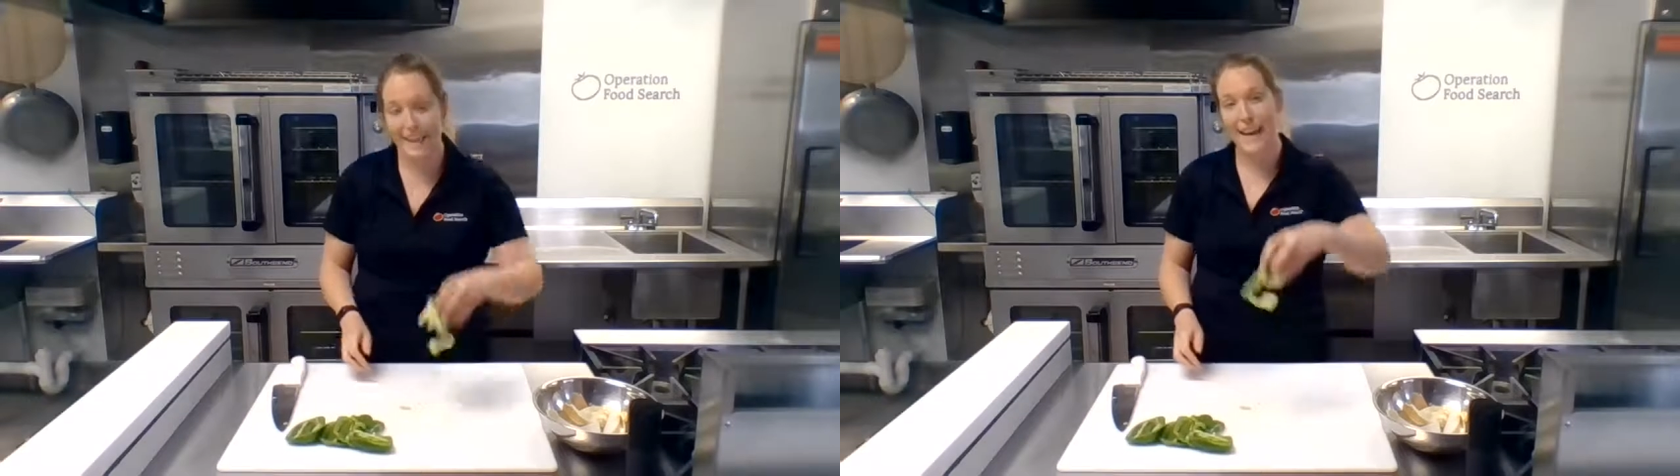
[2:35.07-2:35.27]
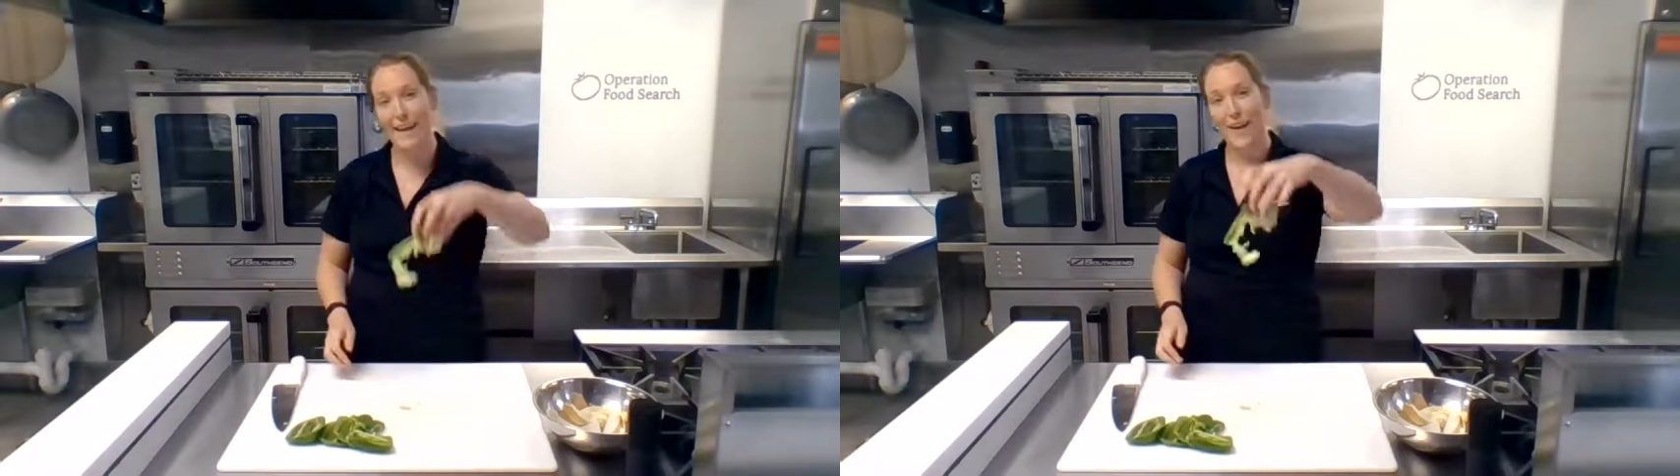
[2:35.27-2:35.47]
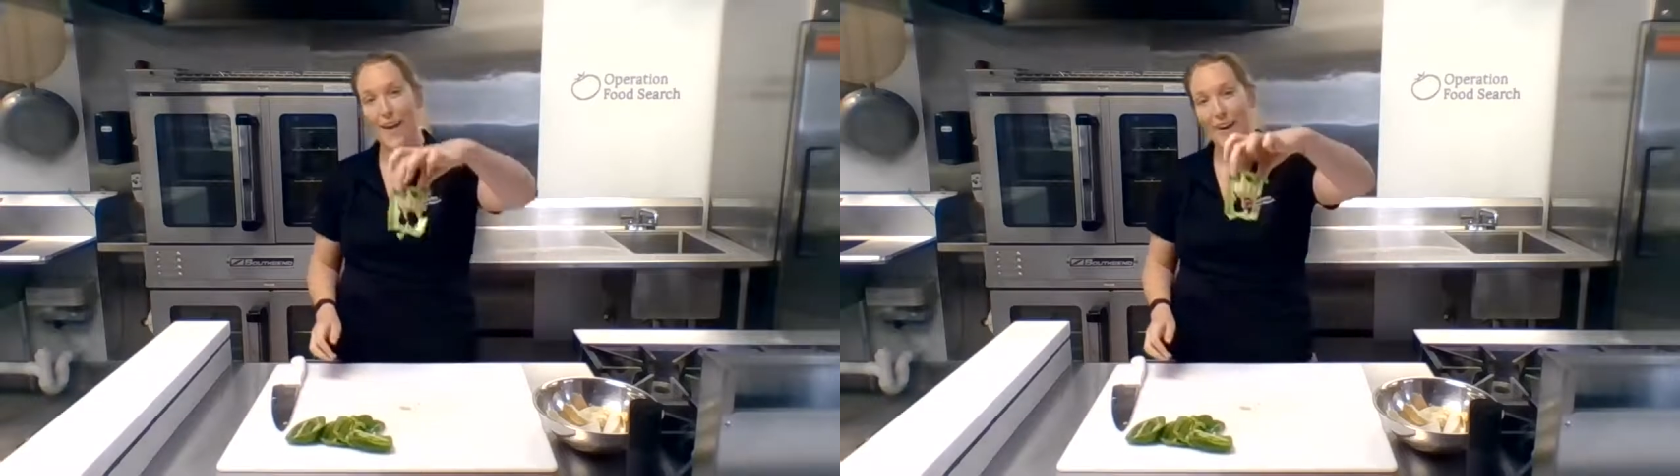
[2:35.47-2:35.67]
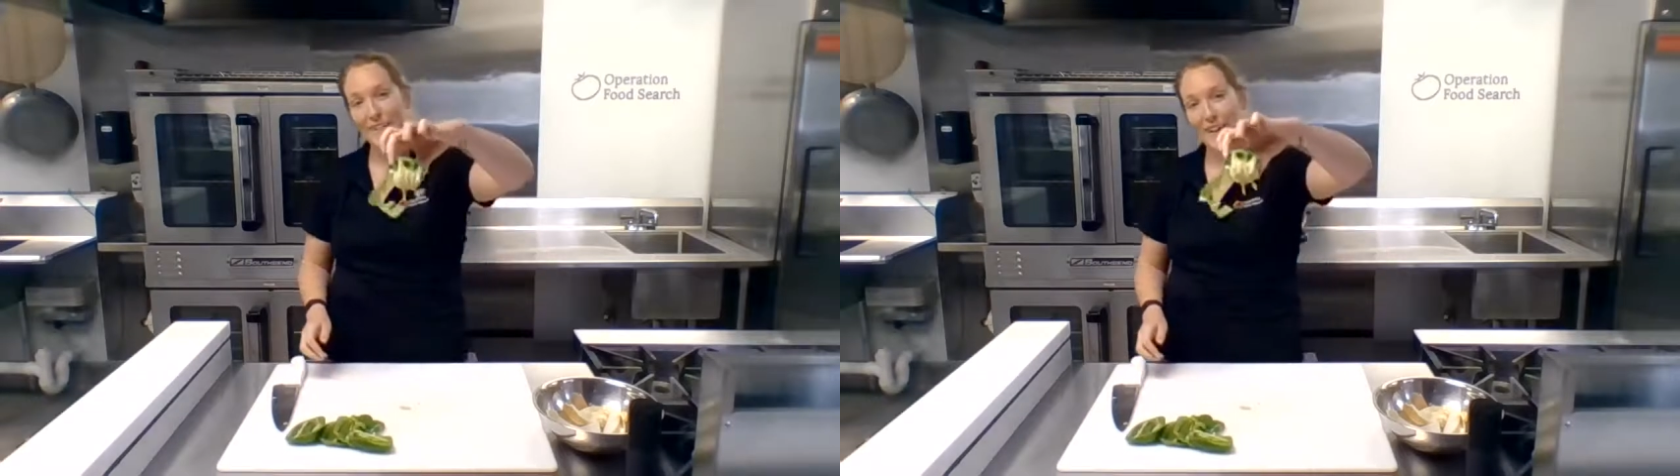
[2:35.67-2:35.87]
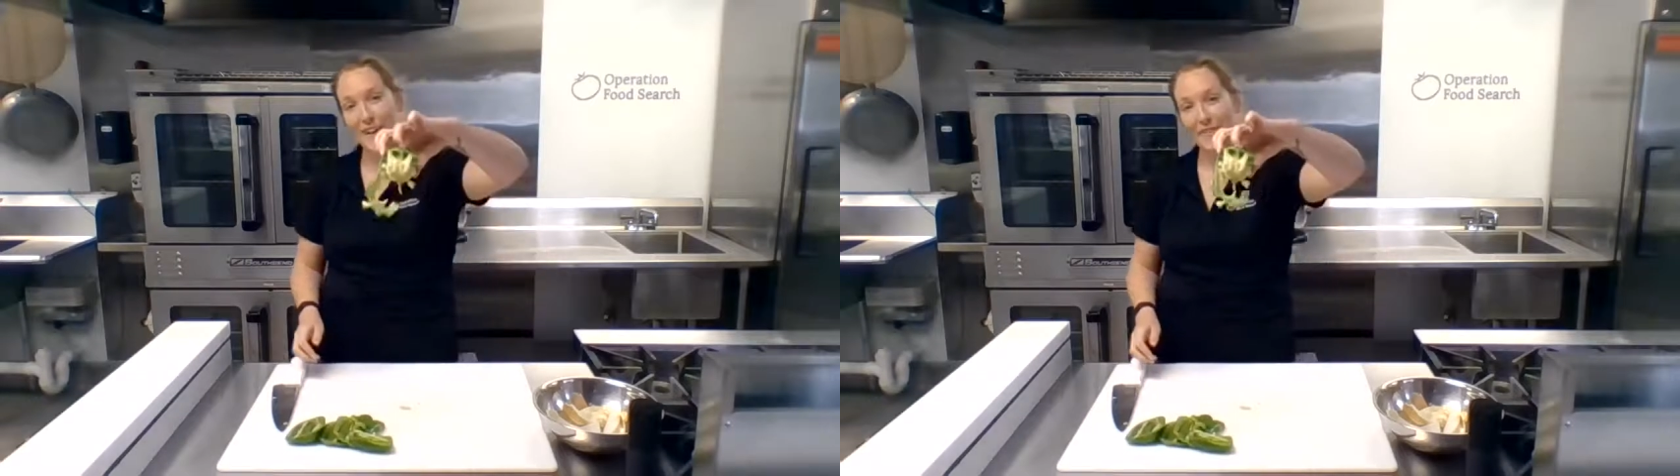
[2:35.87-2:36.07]
and all
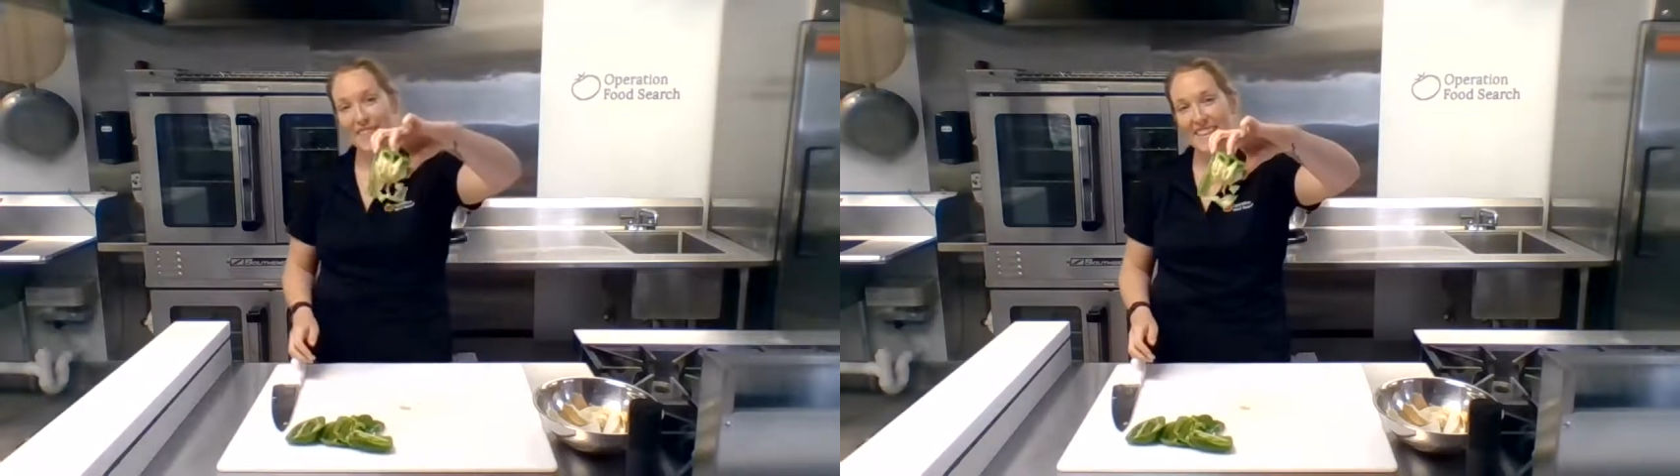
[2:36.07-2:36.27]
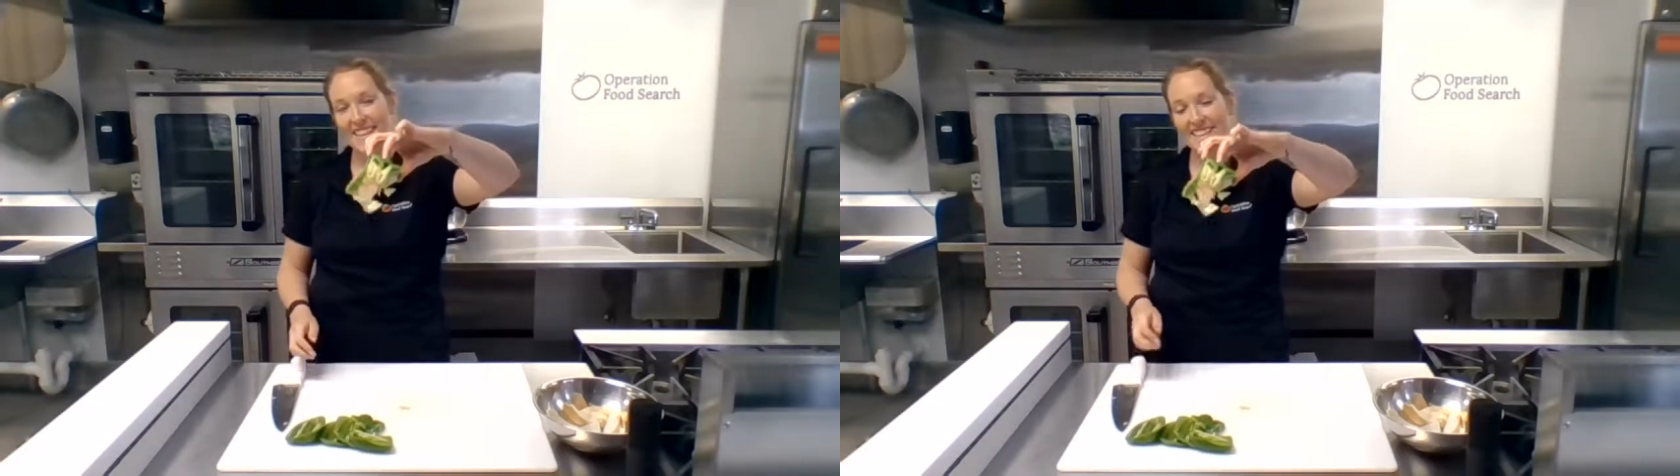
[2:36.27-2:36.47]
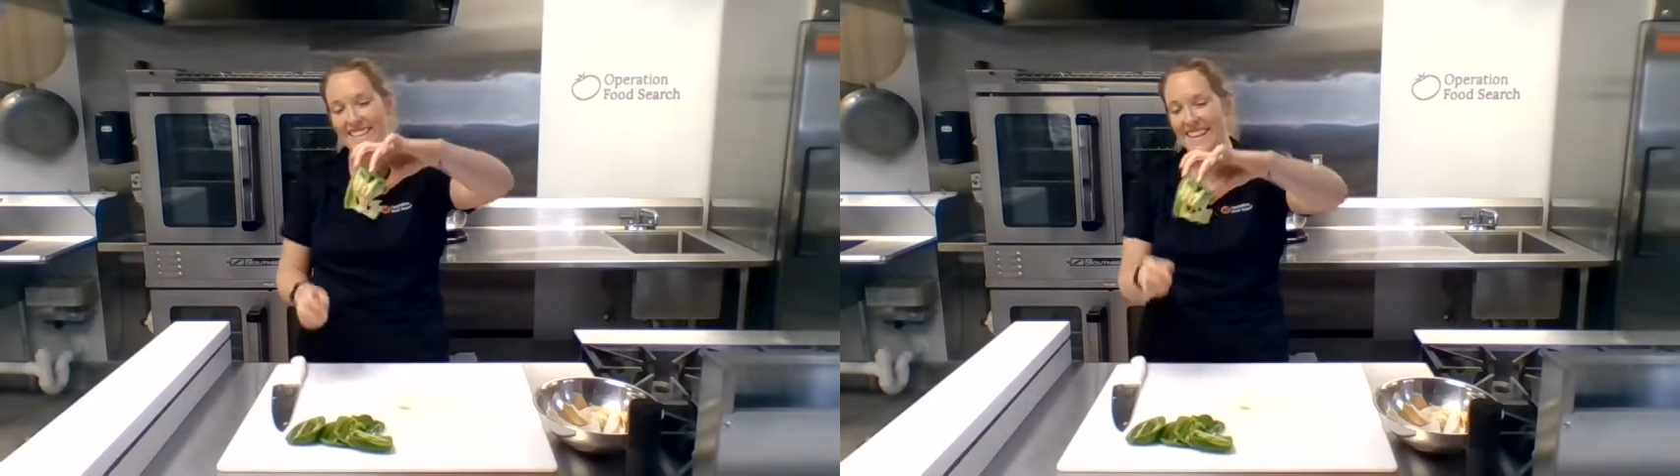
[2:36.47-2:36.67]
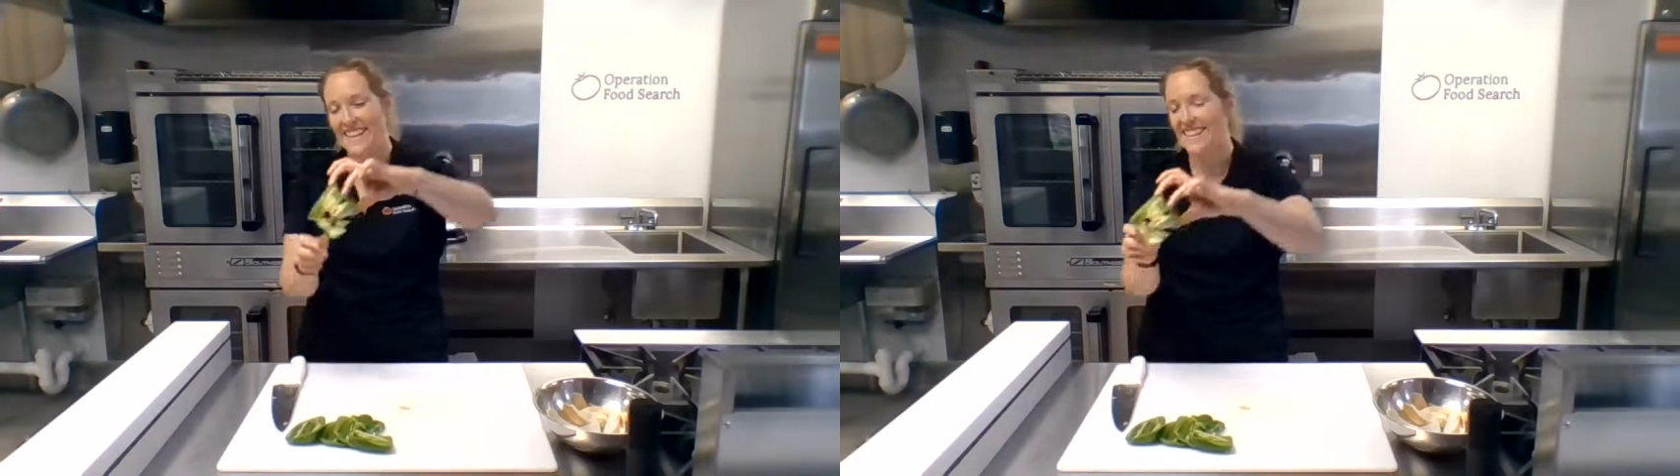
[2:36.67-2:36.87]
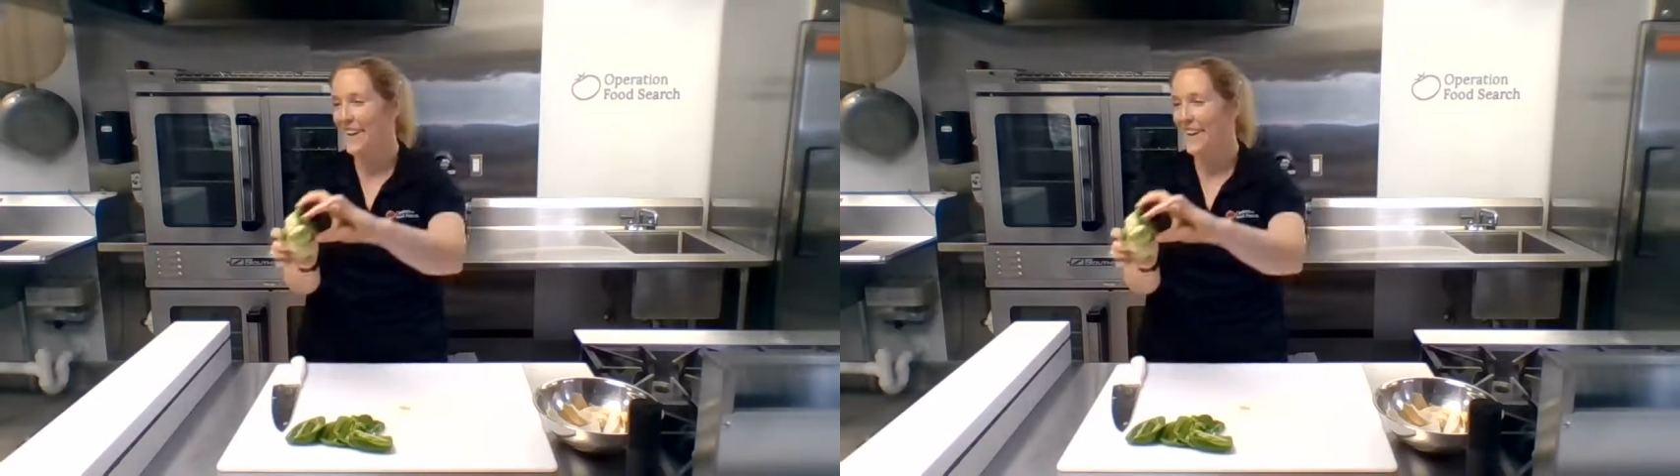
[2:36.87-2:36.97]
of the seeds